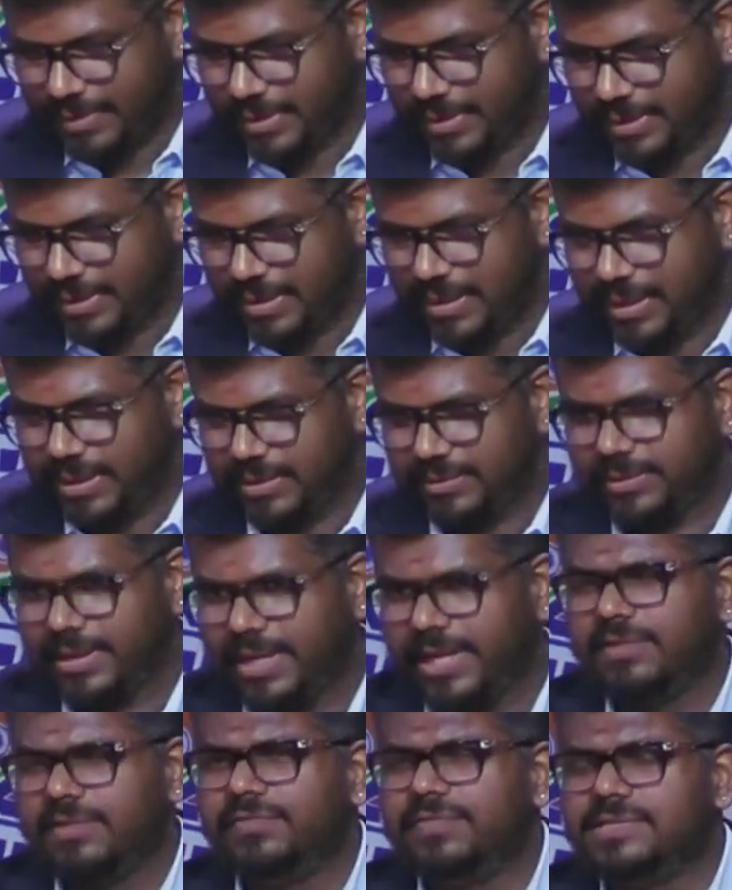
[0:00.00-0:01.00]
I
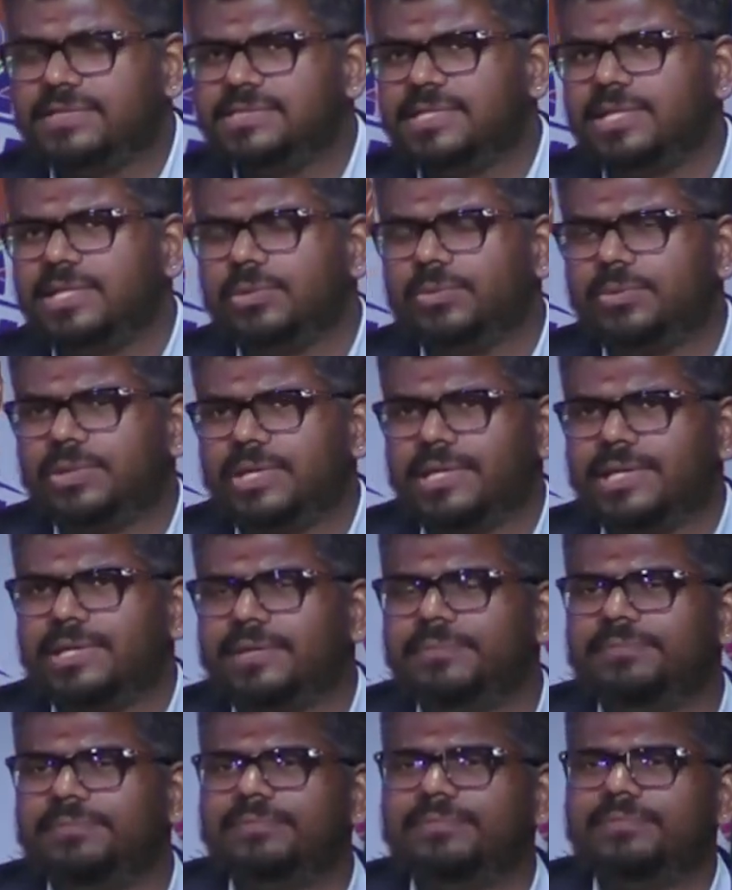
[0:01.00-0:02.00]
thank FISI UK
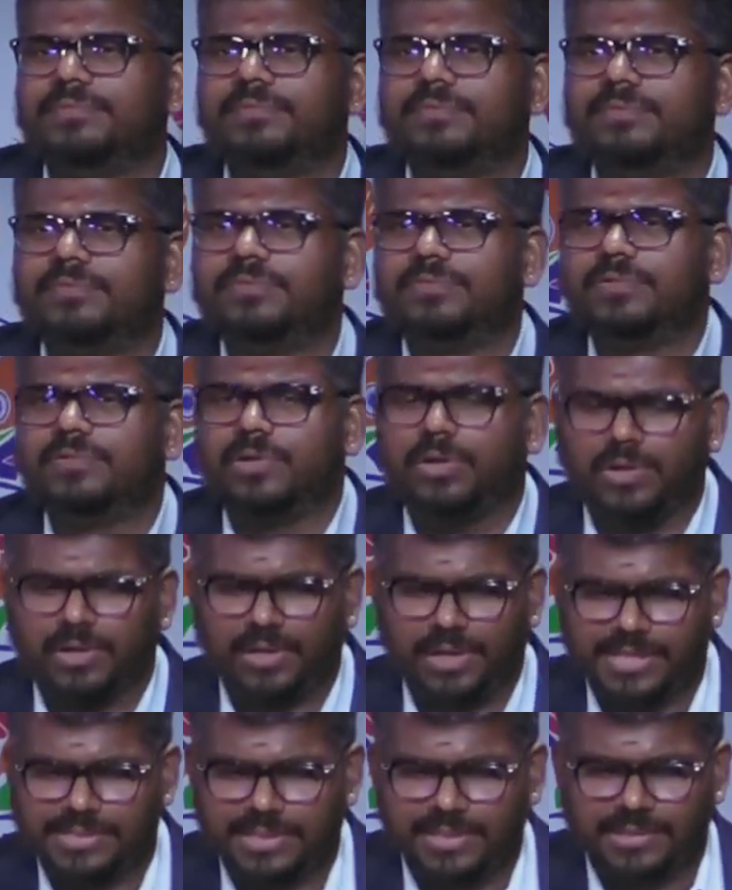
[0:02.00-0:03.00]
for
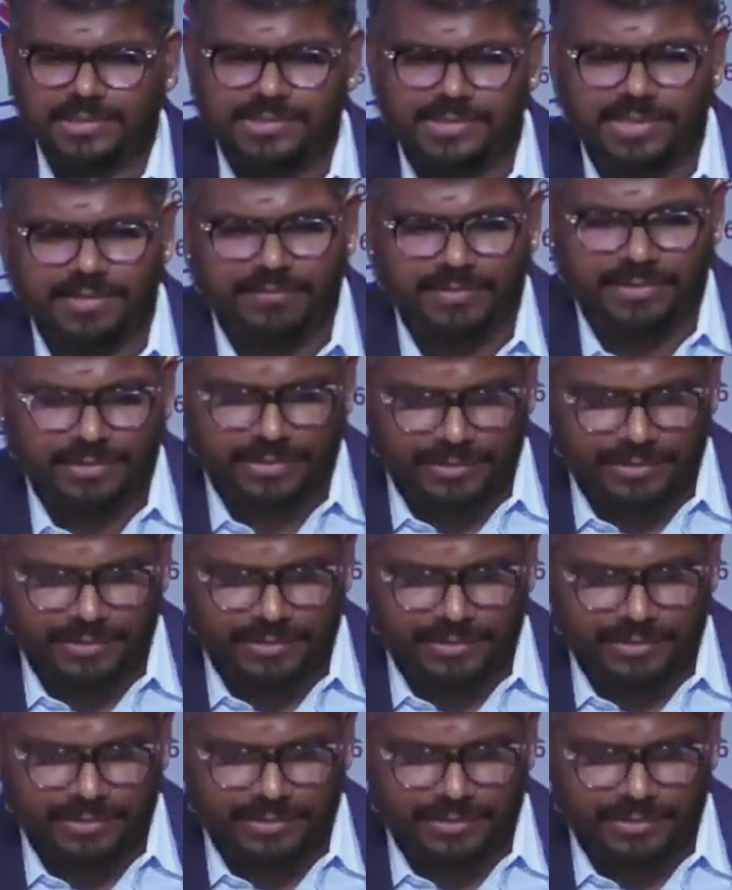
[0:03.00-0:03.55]
organizing this event